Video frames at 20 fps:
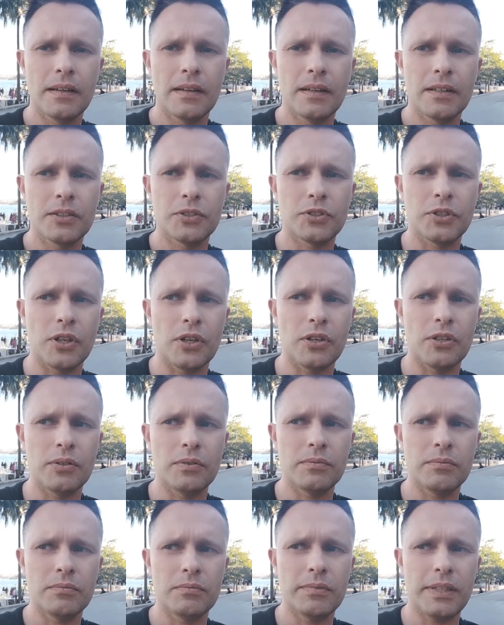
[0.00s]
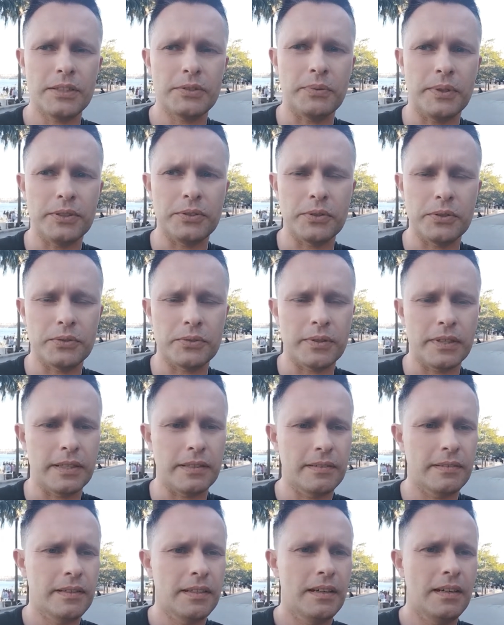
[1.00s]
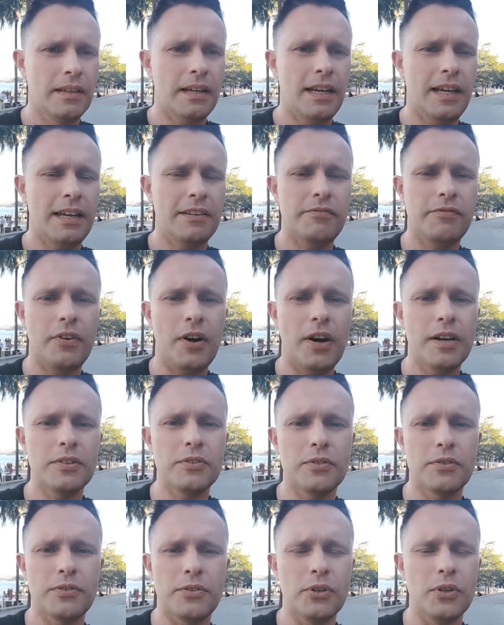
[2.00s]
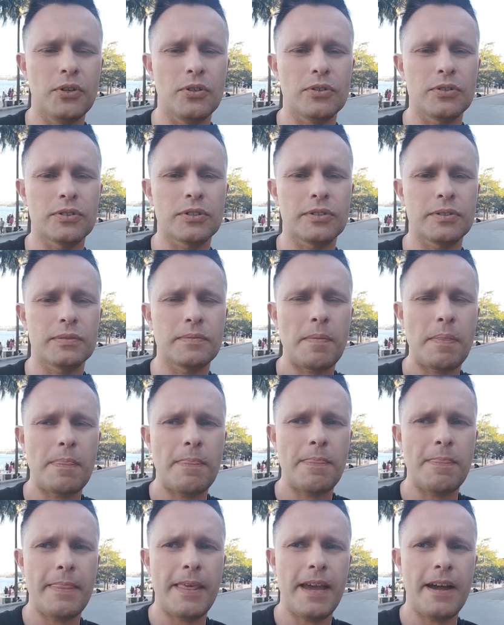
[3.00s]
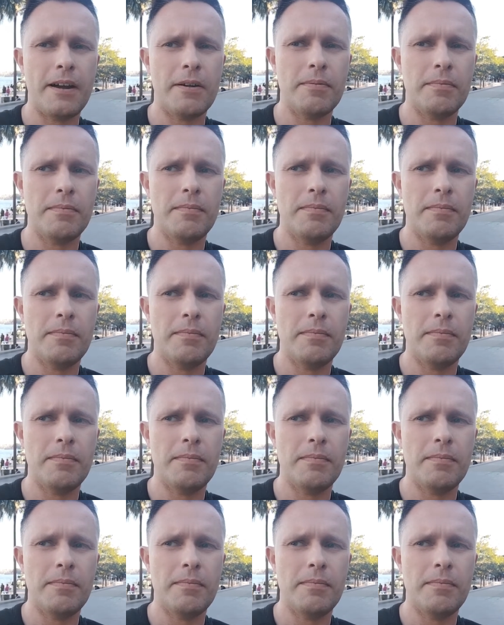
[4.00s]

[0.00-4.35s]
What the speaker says: So that's 1, 2, 3. And final thoughts. Now,